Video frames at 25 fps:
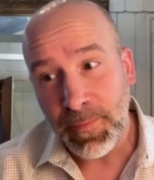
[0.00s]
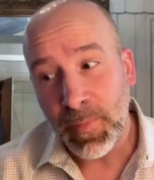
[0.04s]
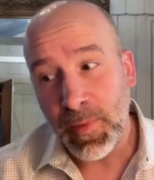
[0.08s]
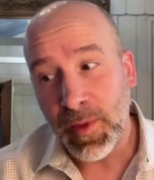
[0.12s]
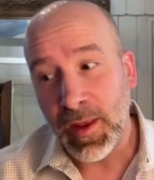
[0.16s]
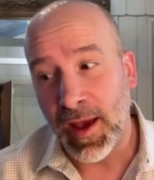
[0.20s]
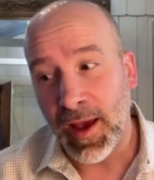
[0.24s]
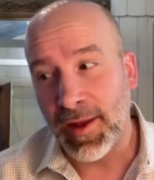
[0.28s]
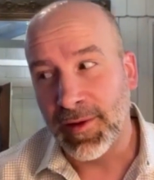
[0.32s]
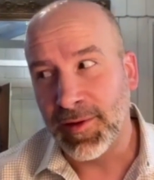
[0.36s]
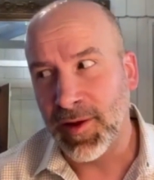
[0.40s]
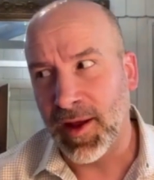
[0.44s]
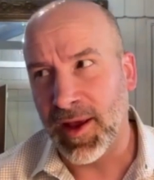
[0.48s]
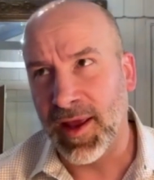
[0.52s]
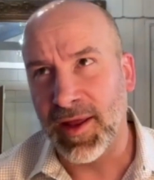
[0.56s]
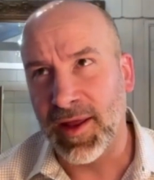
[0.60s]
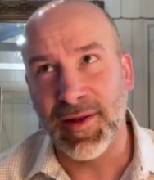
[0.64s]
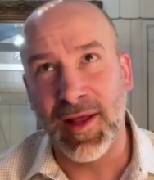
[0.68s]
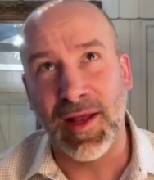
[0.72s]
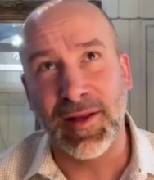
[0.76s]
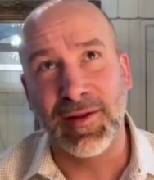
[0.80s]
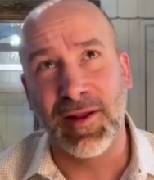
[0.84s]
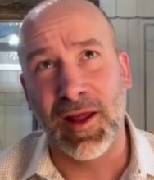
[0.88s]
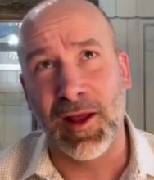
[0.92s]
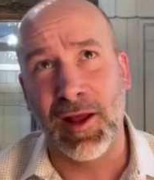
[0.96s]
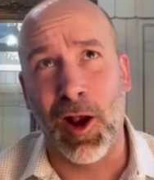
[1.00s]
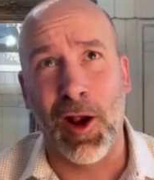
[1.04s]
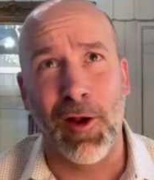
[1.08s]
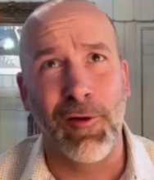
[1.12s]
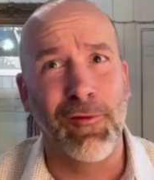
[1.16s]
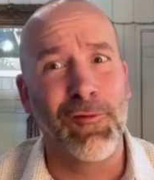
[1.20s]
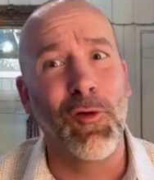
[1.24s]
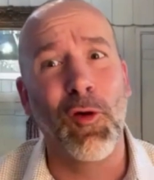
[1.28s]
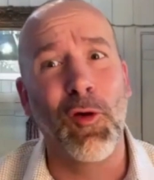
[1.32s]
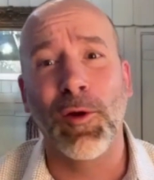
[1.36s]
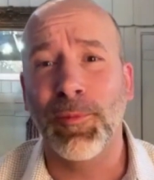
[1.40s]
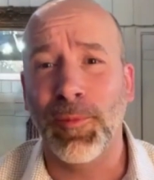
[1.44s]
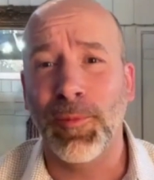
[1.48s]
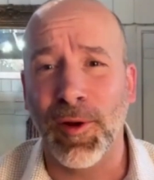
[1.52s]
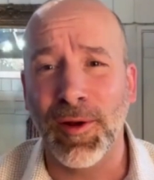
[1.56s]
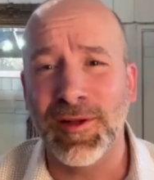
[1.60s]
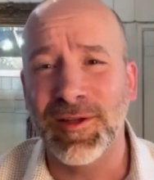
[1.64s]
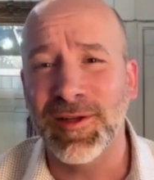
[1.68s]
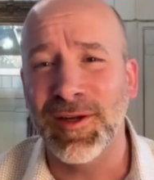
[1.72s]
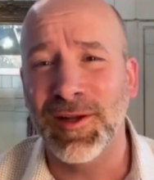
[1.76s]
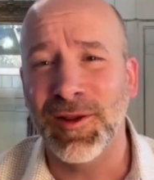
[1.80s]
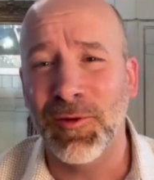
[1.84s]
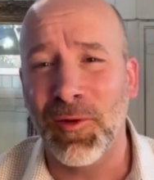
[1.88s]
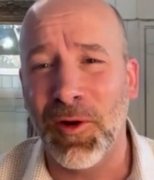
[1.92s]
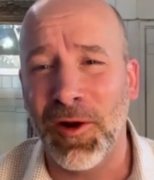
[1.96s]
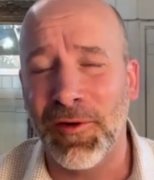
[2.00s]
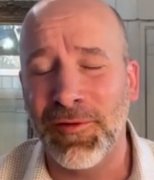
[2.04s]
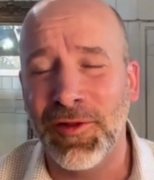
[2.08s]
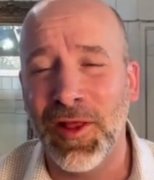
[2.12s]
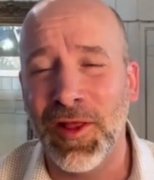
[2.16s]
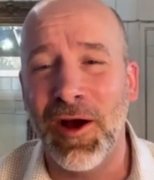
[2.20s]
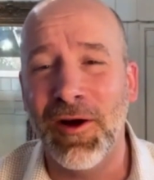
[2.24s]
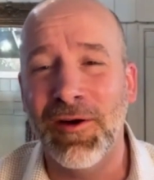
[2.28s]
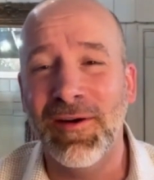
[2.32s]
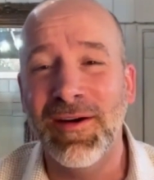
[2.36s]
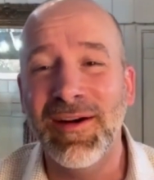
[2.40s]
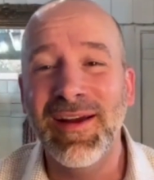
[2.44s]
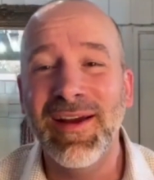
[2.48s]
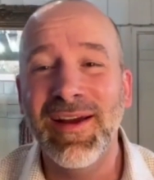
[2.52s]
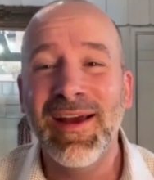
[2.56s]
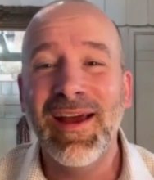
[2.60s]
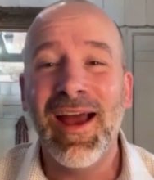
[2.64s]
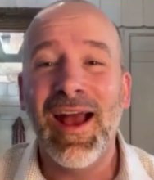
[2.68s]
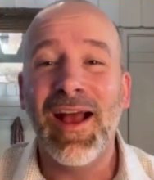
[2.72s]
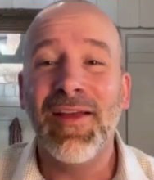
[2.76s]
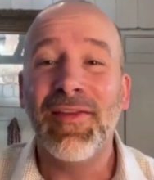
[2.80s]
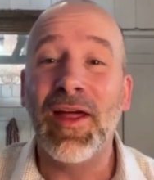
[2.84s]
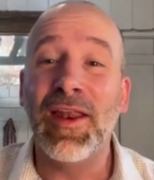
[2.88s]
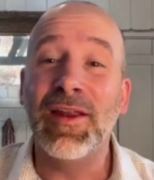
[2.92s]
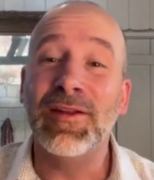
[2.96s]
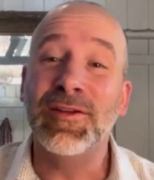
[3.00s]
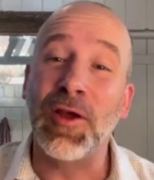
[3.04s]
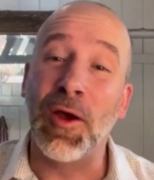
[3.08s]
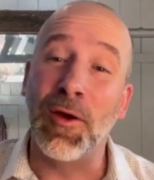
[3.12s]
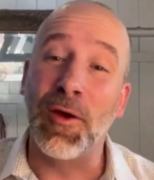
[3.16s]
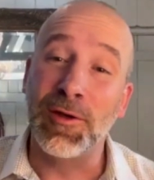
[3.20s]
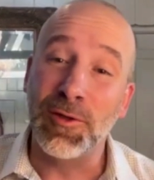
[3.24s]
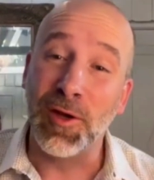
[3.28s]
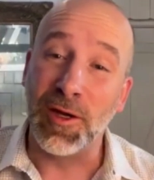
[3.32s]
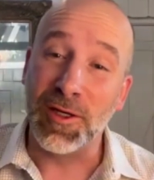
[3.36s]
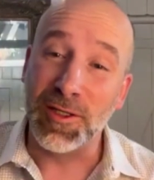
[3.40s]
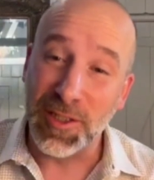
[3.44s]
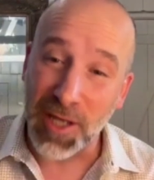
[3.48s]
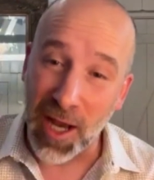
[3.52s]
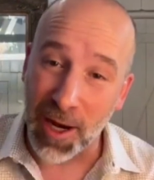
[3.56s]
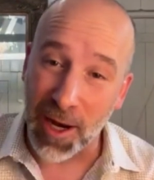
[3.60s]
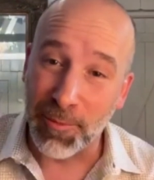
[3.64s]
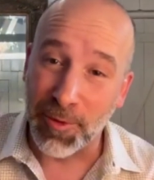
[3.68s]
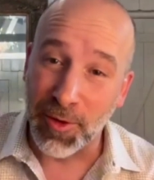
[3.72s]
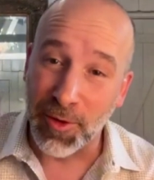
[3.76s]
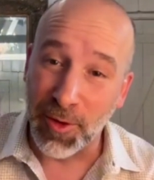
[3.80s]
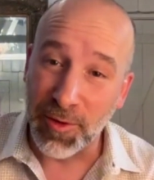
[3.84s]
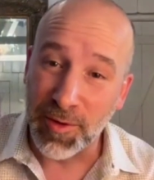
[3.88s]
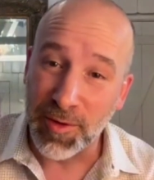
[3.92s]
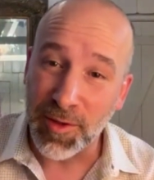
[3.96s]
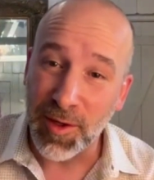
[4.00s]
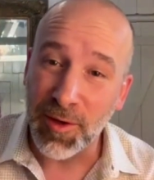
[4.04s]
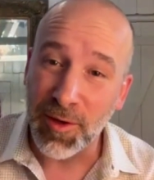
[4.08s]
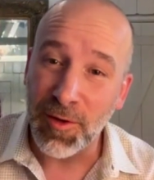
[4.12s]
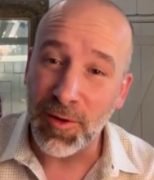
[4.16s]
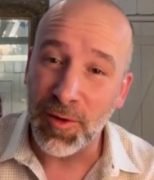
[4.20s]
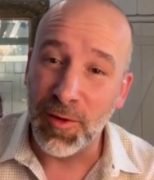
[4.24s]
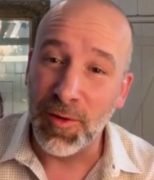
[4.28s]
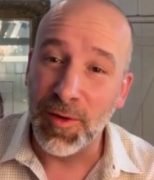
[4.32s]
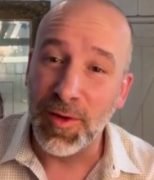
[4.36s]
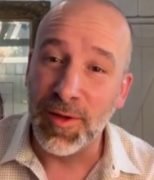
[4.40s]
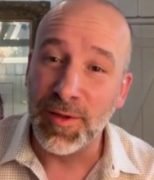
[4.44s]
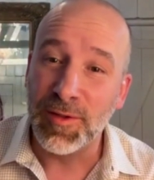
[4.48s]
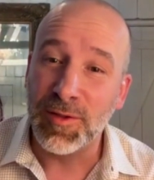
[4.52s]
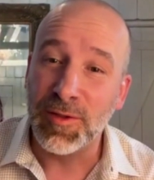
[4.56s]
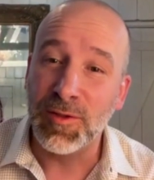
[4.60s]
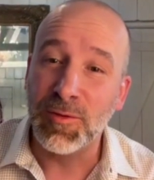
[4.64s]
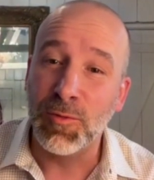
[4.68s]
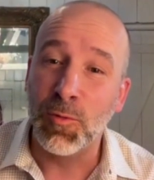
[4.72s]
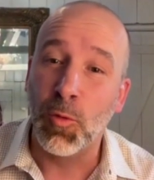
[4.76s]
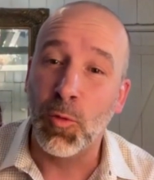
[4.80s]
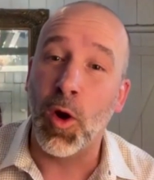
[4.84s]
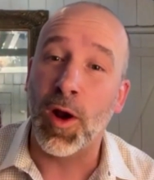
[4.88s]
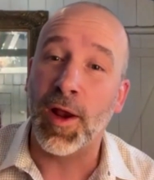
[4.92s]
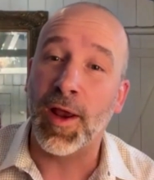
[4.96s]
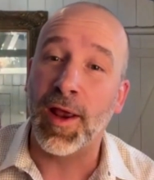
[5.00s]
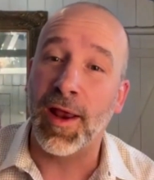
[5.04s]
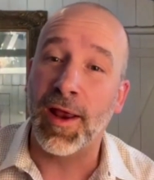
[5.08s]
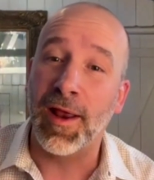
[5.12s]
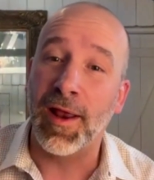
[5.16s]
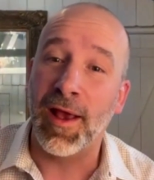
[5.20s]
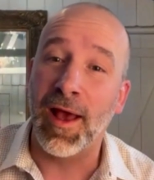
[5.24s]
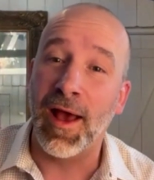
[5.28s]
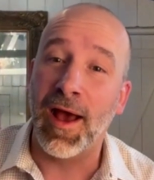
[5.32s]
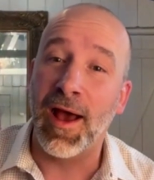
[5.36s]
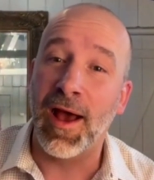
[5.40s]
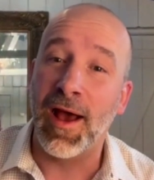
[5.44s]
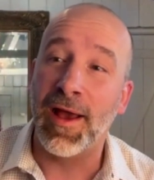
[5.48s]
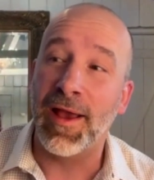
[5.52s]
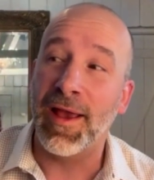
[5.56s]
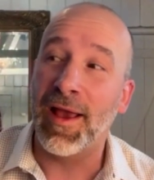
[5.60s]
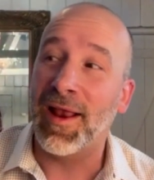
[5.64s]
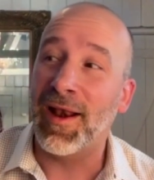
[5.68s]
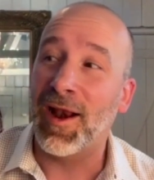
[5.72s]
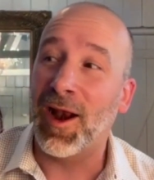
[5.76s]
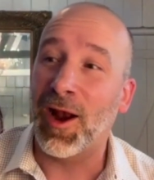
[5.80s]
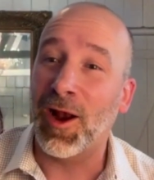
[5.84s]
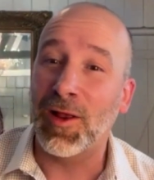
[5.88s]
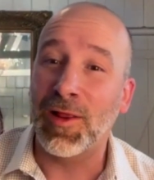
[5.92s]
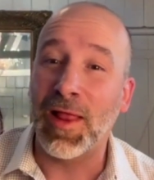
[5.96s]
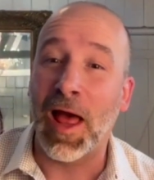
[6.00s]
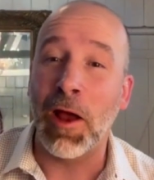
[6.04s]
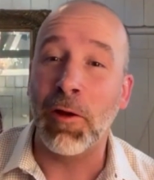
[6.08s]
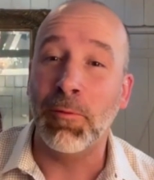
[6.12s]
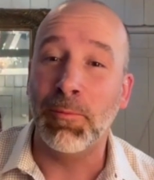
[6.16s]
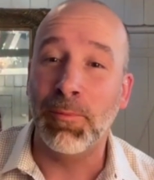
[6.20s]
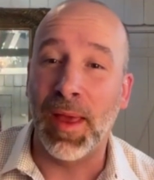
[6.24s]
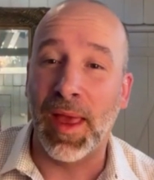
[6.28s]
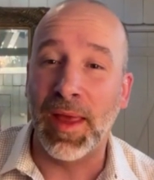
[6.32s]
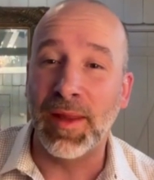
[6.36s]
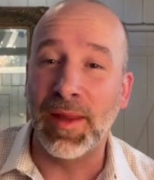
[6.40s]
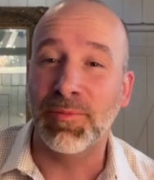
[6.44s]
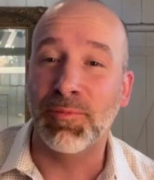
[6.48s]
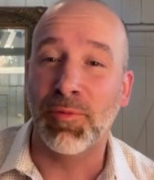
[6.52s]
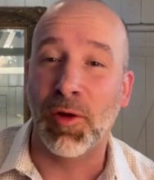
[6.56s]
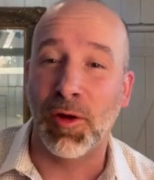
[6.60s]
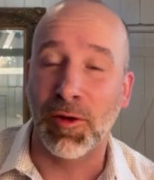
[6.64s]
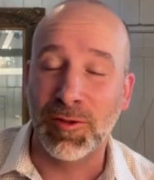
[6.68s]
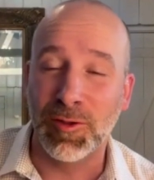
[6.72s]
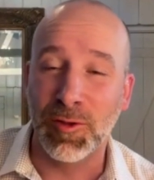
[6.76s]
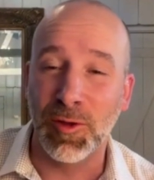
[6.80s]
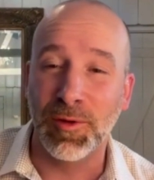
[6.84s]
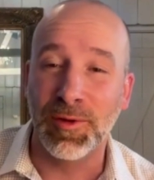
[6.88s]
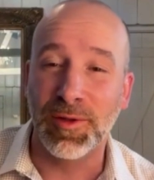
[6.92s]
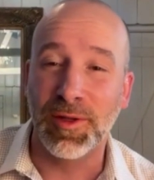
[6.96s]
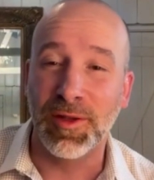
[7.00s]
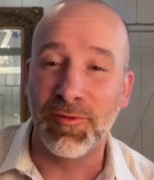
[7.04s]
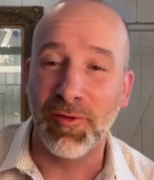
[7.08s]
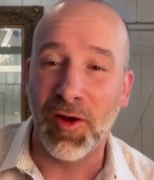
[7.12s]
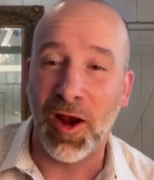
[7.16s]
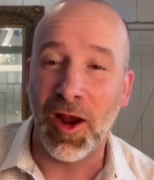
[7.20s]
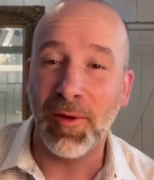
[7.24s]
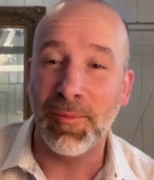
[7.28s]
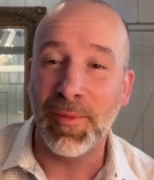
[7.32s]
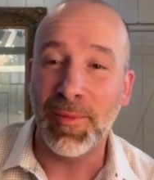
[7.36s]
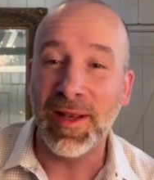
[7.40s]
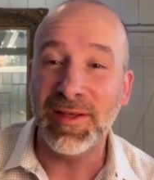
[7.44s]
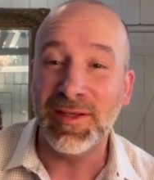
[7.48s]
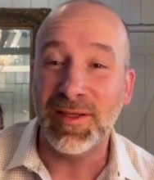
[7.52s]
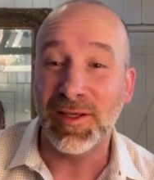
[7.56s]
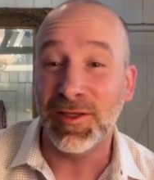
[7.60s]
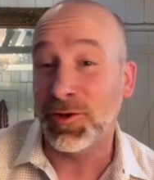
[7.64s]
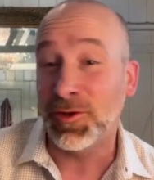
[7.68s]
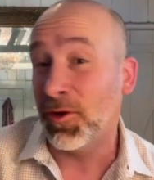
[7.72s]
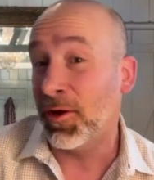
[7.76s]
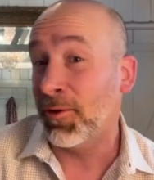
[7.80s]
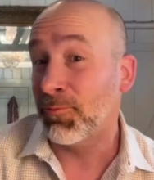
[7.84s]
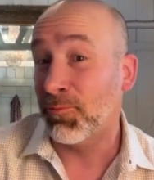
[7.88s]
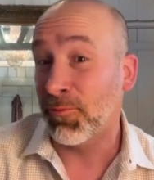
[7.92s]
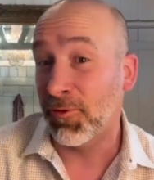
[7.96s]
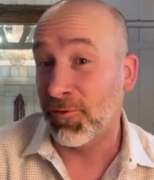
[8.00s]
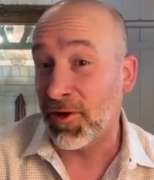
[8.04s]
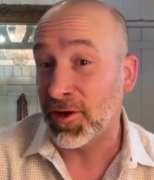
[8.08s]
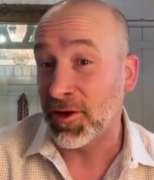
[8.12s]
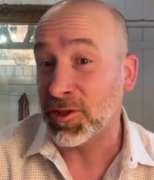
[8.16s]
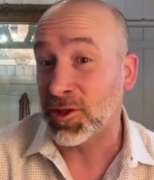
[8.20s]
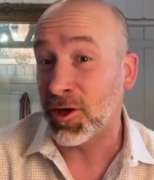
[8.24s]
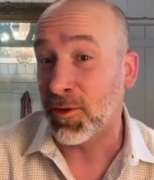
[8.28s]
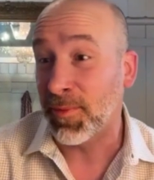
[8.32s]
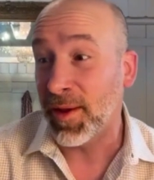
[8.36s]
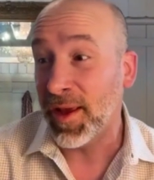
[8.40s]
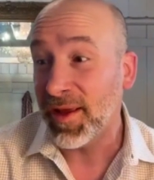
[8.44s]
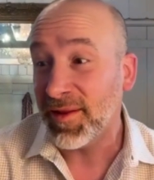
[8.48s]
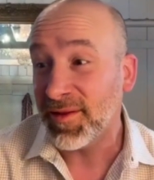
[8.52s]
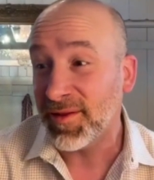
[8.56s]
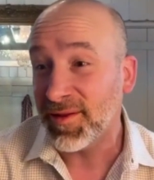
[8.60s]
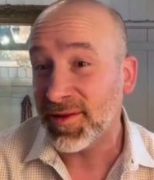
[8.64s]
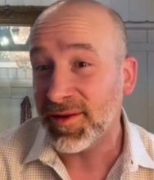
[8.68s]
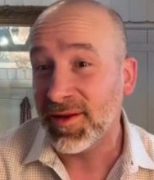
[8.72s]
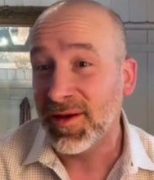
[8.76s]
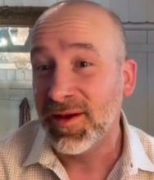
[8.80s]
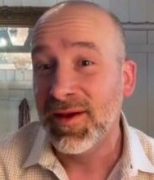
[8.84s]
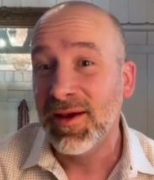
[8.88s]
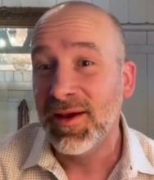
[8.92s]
So I guess that's like our fourth person in the workflow. And then it's going to our tech producer who is working in our cloud-based Pro Tools environment to do a professional mix.